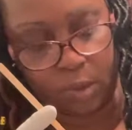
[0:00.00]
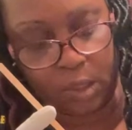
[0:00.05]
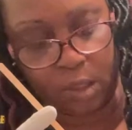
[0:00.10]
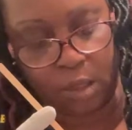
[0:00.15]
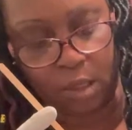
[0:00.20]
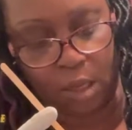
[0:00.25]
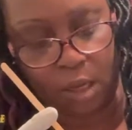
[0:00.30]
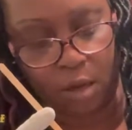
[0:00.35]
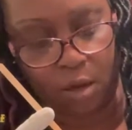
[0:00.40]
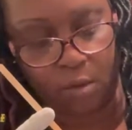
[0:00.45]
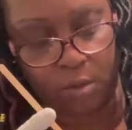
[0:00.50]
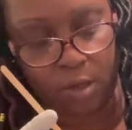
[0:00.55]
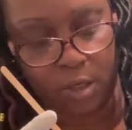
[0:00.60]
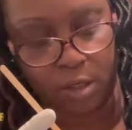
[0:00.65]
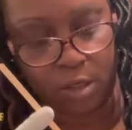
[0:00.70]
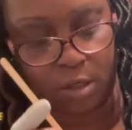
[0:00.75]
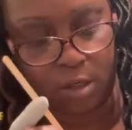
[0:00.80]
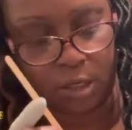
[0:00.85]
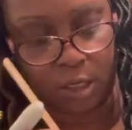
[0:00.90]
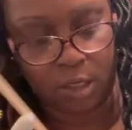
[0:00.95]
I always
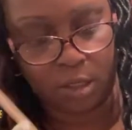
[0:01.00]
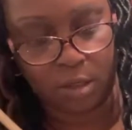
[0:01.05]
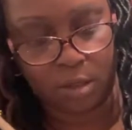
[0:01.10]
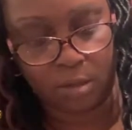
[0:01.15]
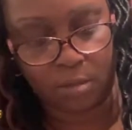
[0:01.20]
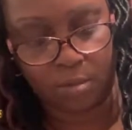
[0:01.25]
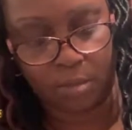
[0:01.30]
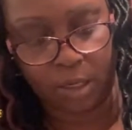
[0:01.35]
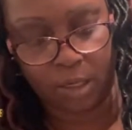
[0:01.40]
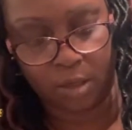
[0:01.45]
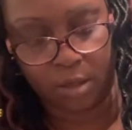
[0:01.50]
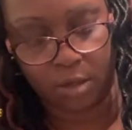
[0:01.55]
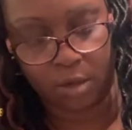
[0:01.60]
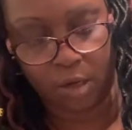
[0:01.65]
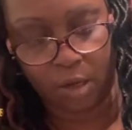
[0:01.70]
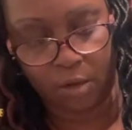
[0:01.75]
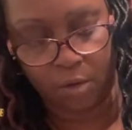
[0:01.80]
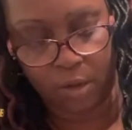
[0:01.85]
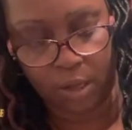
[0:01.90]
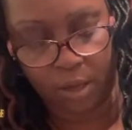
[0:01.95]
just make sure
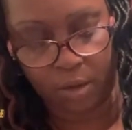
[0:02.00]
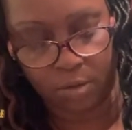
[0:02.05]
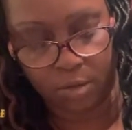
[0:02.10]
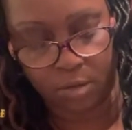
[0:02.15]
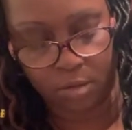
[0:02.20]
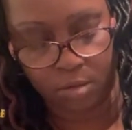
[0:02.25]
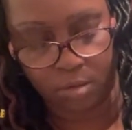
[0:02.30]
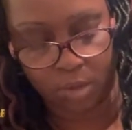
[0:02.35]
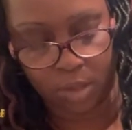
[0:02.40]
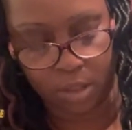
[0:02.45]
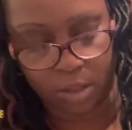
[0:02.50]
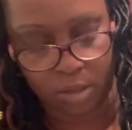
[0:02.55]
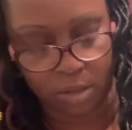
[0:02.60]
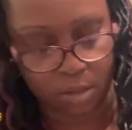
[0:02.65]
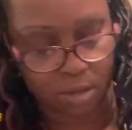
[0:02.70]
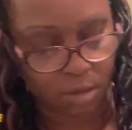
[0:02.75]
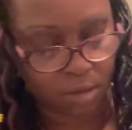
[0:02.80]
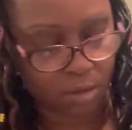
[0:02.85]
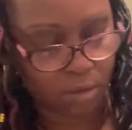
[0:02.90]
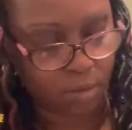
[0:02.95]
I don't have too much
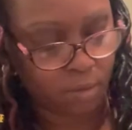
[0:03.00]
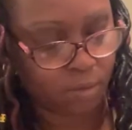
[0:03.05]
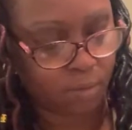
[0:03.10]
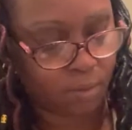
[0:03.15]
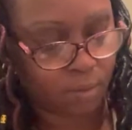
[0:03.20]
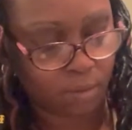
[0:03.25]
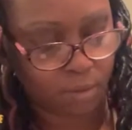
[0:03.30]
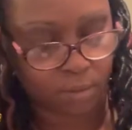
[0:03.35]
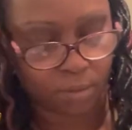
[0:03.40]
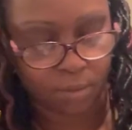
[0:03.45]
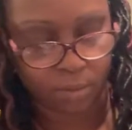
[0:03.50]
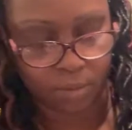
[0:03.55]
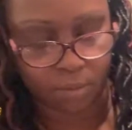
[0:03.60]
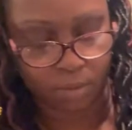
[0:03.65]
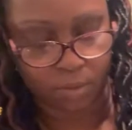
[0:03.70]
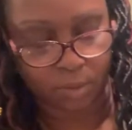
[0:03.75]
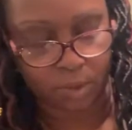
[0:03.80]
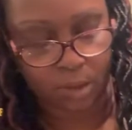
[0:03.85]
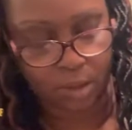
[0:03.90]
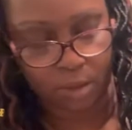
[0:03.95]

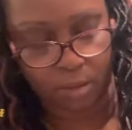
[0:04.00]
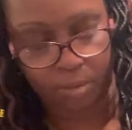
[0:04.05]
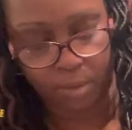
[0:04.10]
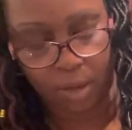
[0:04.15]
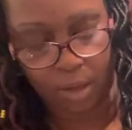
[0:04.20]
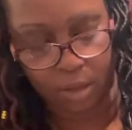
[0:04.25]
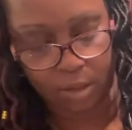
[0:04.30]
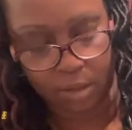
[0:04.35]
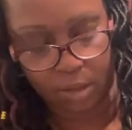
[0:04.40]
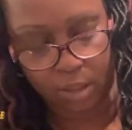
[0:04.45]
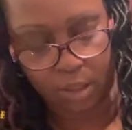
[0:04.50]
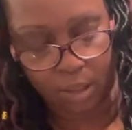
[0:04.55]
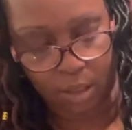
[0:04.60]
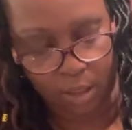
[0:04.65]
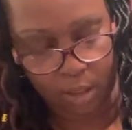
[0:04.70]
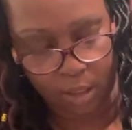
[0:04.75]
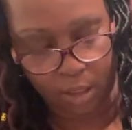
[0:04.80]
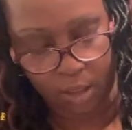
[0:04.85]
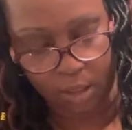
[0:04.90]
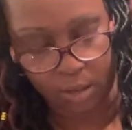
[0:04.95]
epoxy in
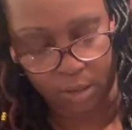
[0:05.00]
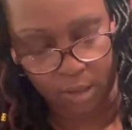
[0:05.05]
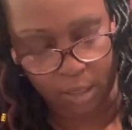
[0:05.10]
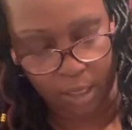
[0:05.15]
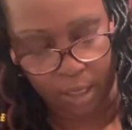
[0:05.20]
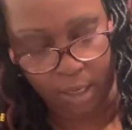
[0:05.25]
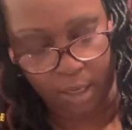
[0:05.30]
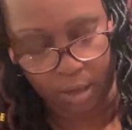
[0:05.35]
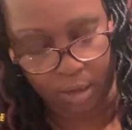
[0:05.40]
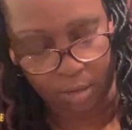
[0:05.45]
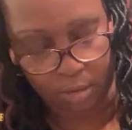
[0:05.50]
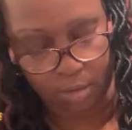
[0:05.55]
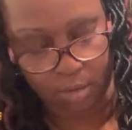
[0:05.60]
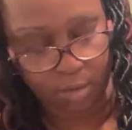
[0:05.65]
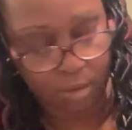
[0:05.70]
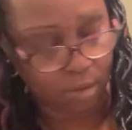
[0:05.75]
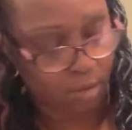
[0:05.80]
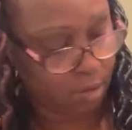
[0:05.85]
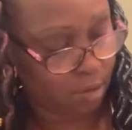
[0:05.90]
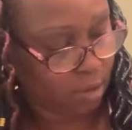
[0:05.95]
the inside.
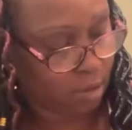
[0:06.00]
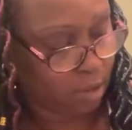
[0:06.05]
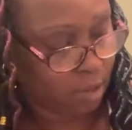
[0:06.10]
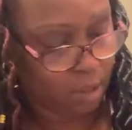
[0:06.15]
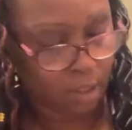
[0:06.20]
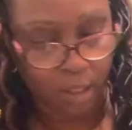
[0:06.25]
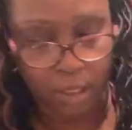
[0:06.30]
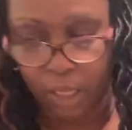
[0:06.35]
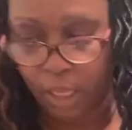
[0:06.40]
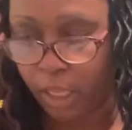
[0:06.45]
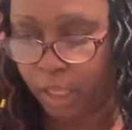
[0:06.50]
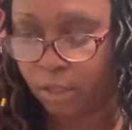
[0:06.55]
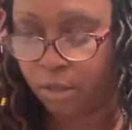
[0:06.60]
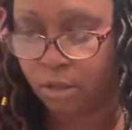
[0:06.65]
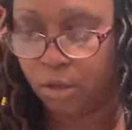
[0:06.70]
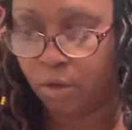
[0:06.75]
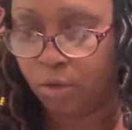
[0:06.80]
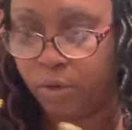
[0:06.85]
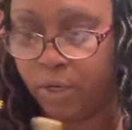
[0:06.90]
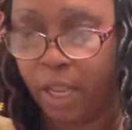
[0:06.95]
And
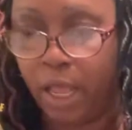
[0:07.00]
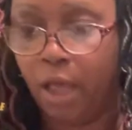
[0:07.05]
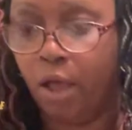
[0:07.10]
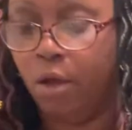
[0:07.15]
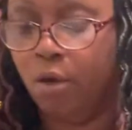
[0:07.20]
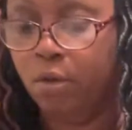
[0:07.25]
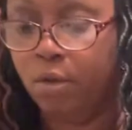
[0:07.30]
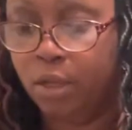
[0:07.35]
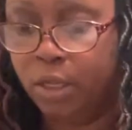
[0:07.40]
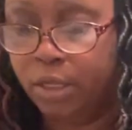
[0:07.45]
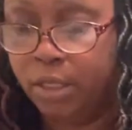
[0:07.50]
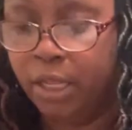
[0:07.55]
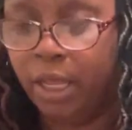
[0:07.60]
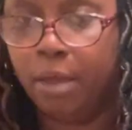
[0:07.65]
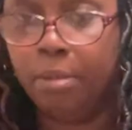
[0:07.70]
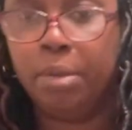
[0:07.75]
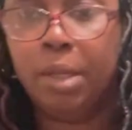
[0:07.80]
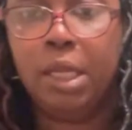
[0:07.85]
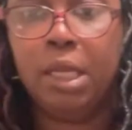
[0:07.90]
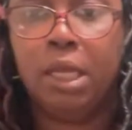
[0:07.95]
so now
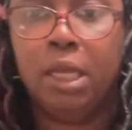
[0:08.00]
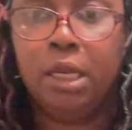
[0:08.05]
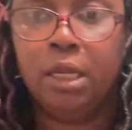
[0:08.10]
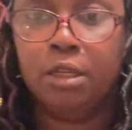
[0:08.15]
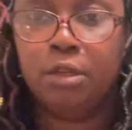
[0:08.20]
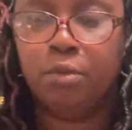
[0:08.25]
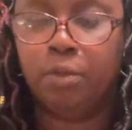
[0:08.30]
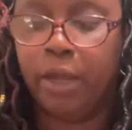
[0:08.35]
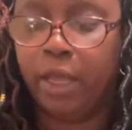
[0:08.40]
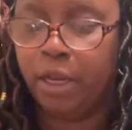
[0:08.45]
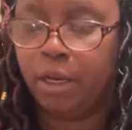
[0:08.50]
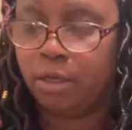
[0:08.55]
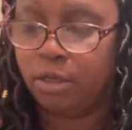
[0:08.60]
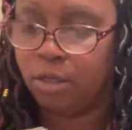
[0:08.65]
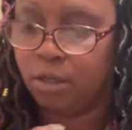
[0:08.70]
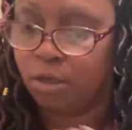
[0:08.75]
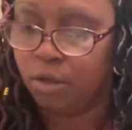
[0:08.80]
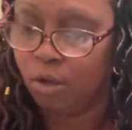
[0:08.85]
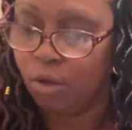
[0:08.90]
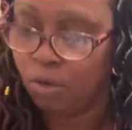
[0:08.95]
that pen is ready
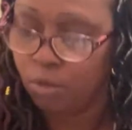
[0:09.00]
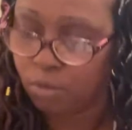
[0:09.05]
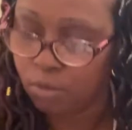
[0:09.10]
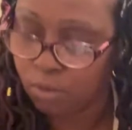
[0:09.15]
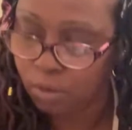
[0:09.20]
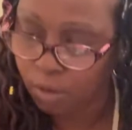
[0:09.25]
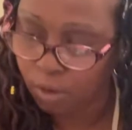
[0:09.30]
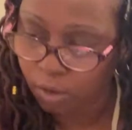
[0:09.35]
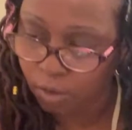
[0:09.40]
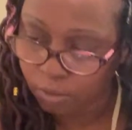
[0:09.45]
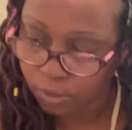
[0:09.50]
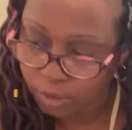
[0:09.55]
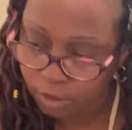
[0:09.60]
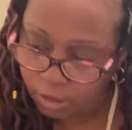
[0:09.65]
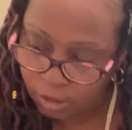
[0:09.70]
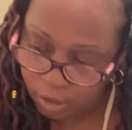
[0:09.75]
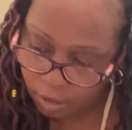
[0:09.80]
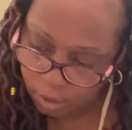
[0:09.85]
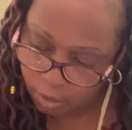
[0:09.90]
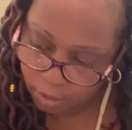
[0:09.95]
to go on the
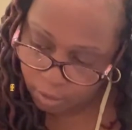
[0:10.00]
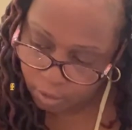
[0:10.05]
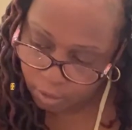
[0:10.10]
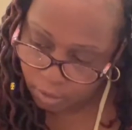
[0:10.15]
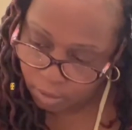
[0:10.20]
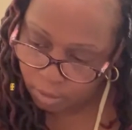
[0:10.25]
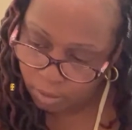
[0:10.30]
turner.